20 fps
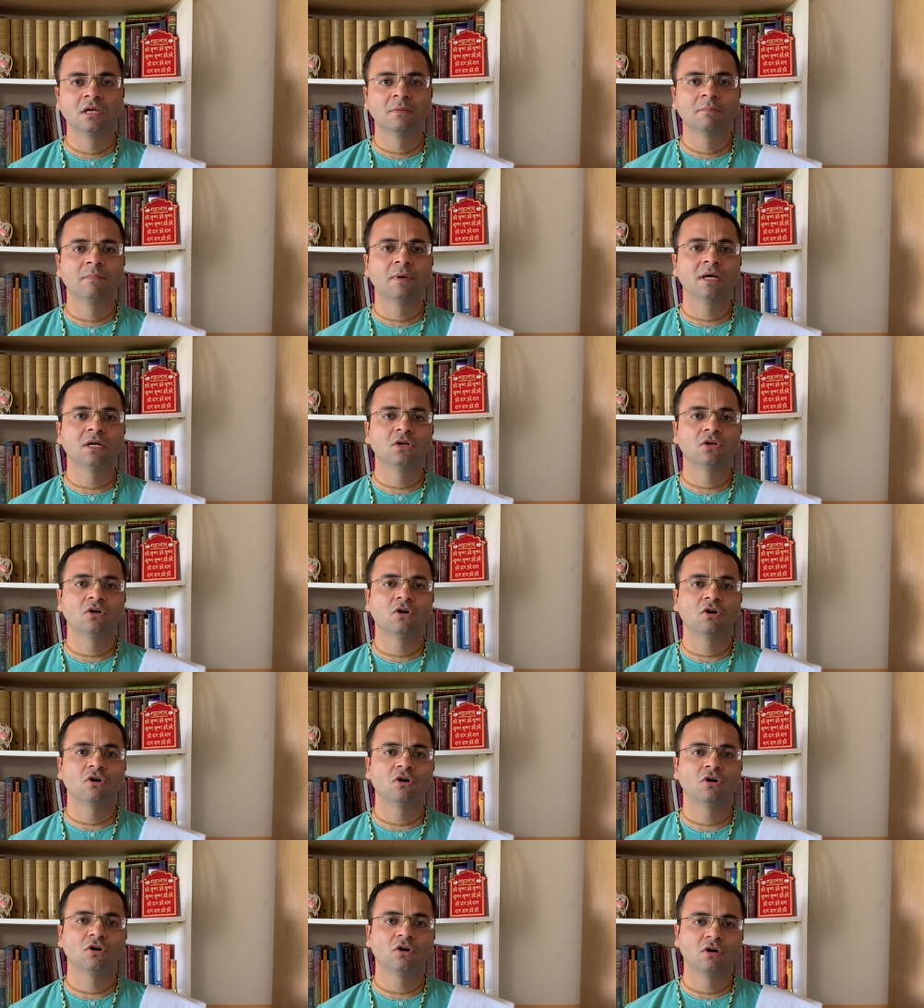But
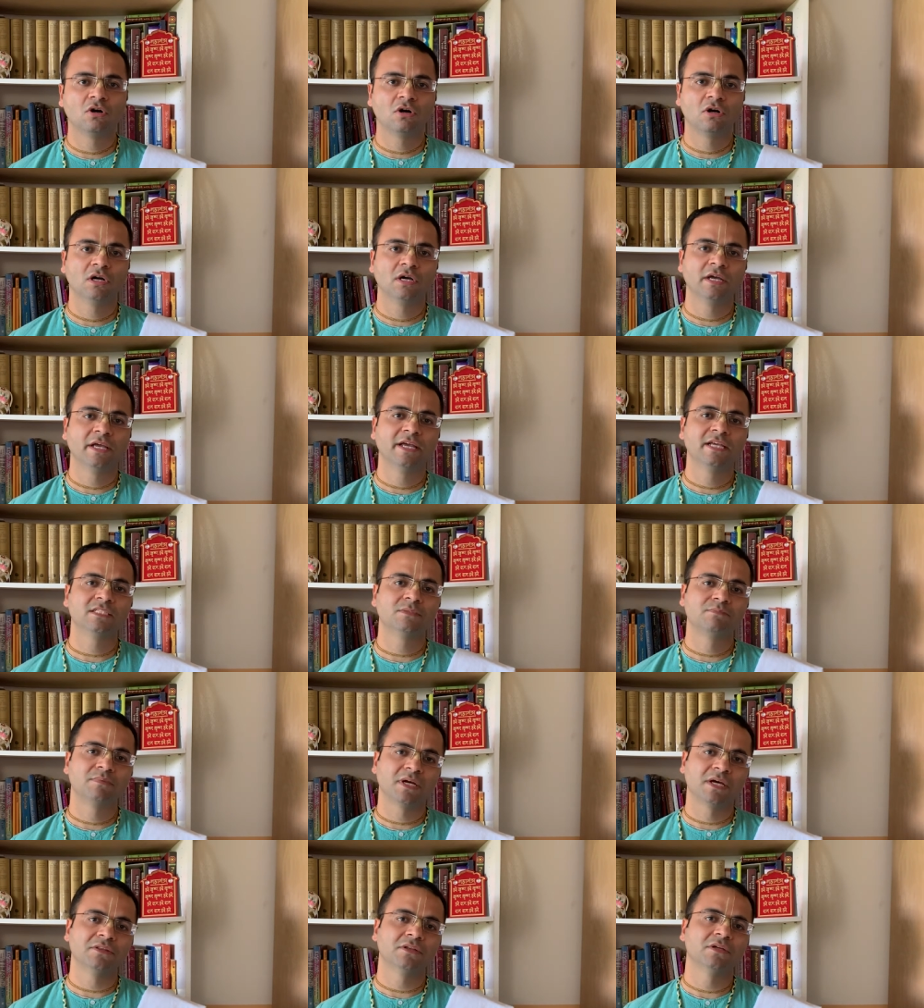his
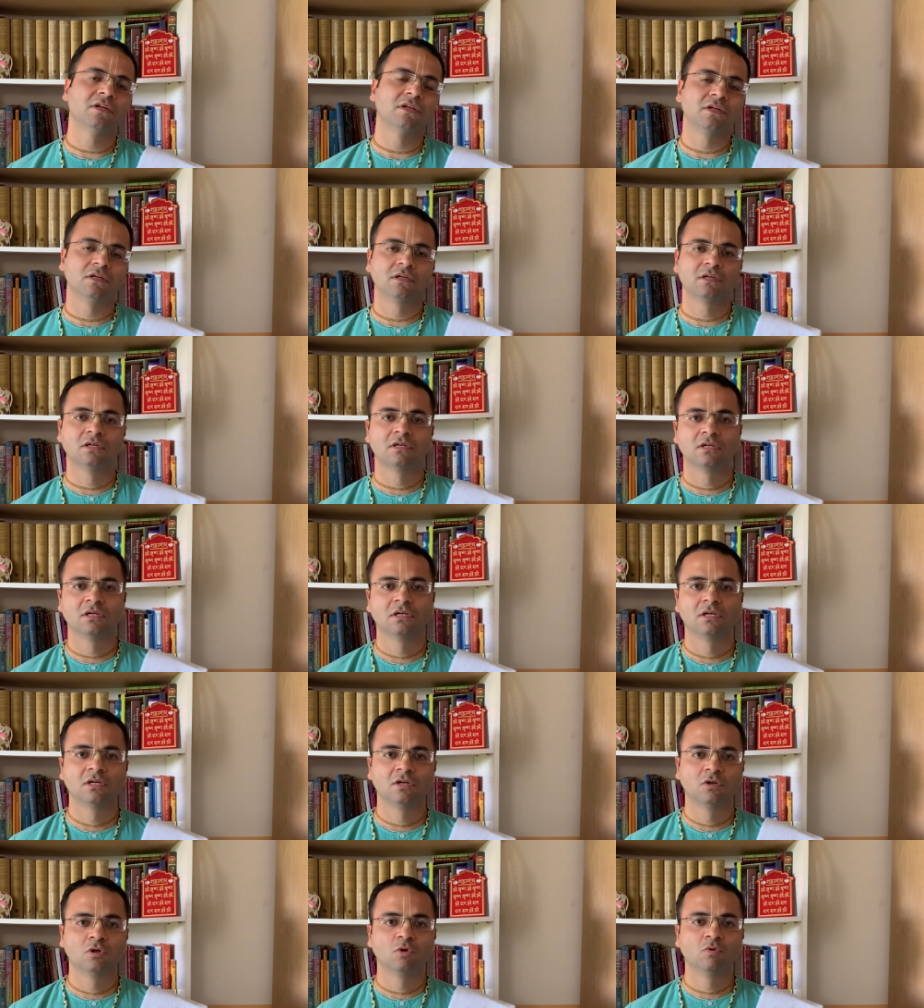brother,
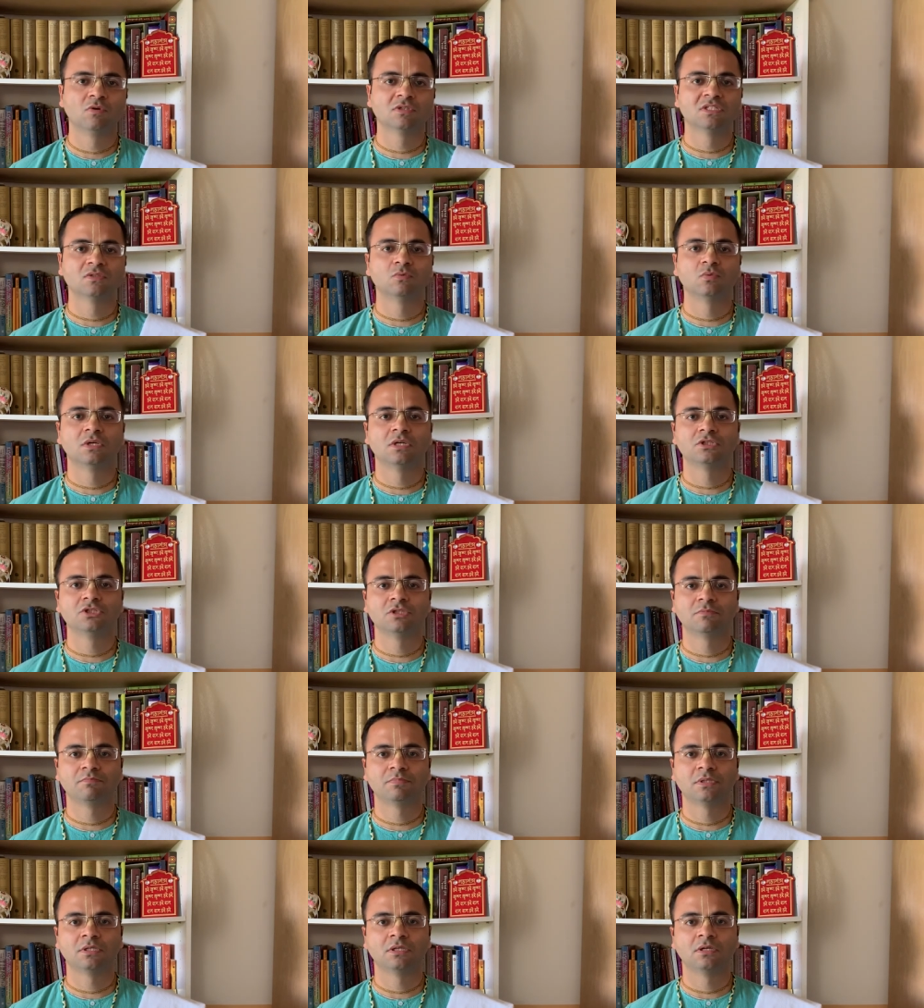who was a
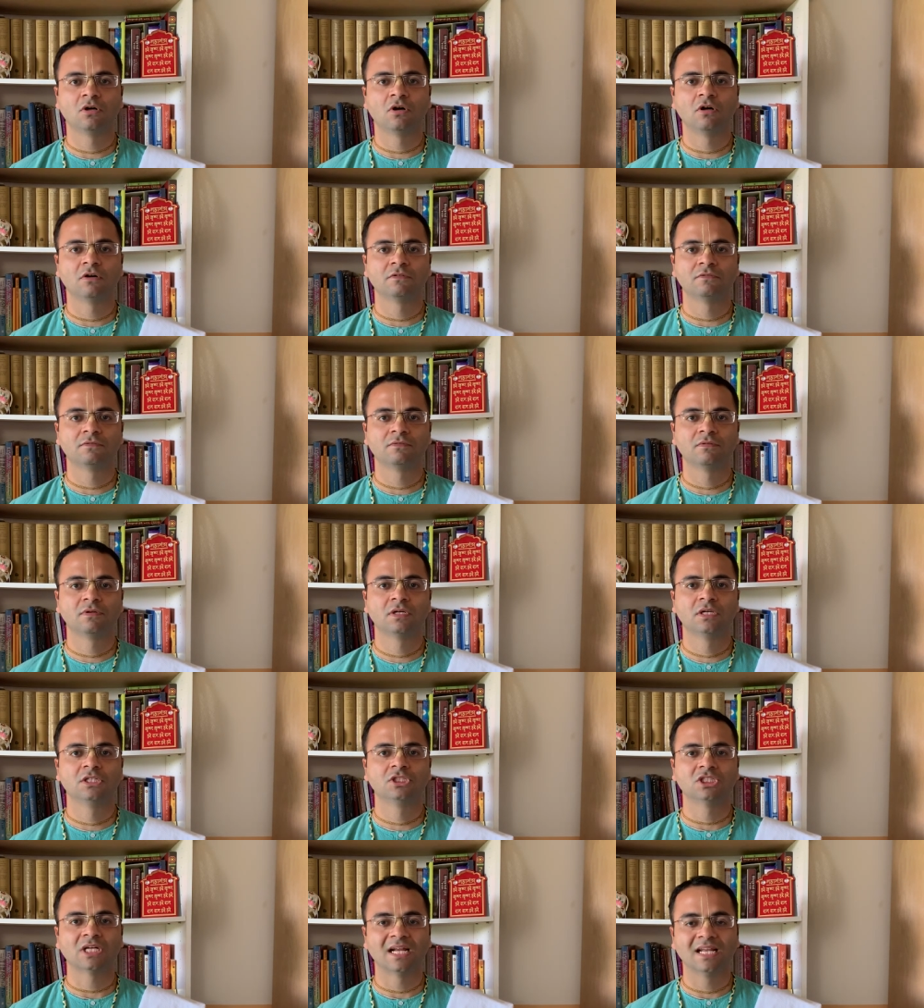worshipper of
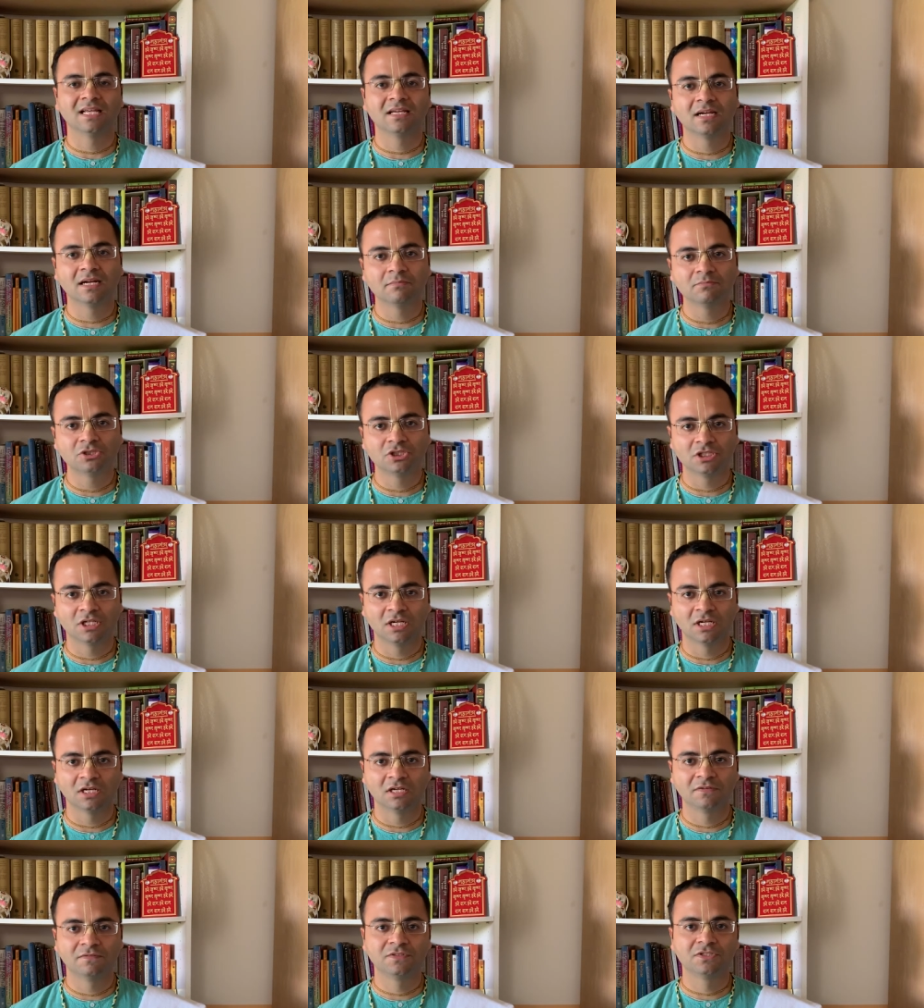Shaligram
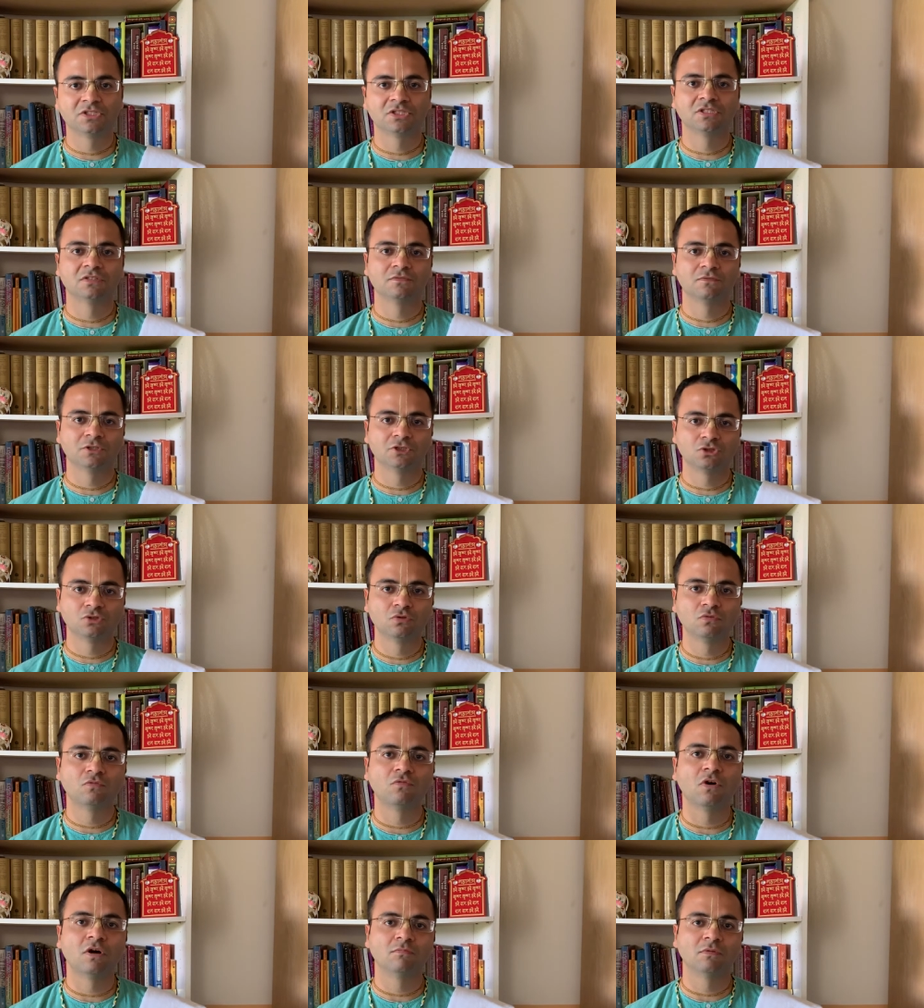Shila, which is the Vishnu
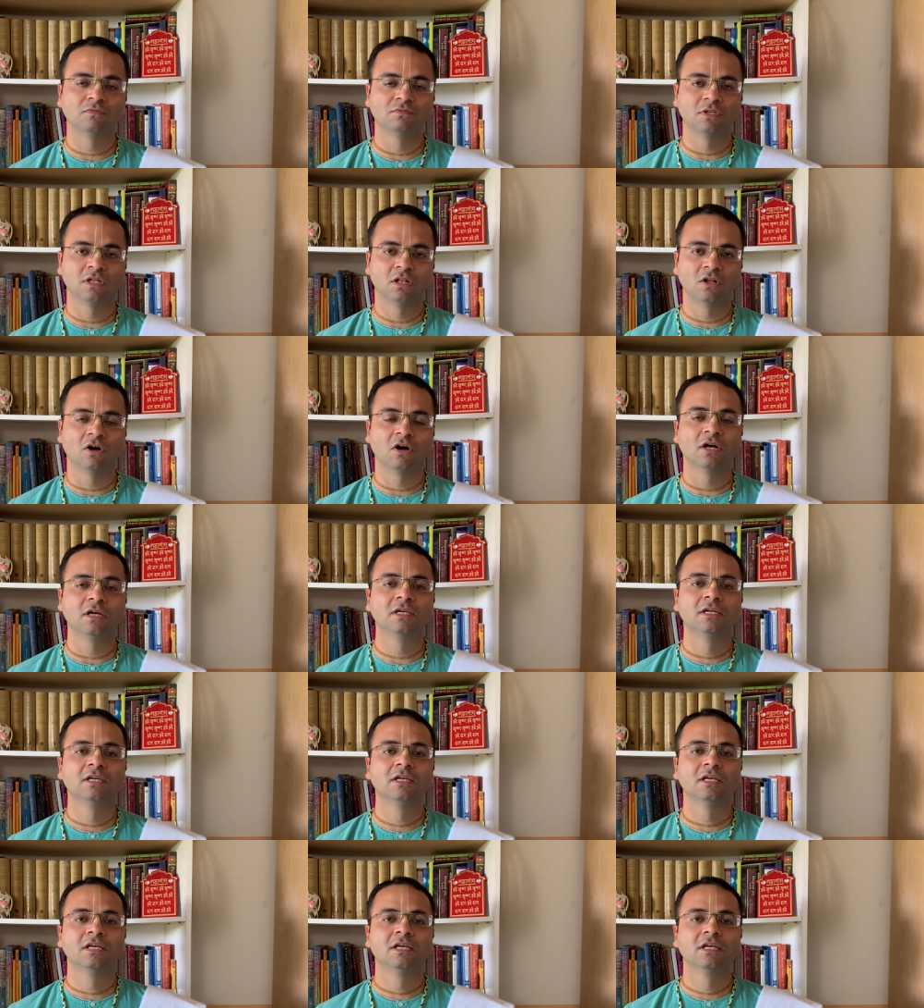form of the Lord,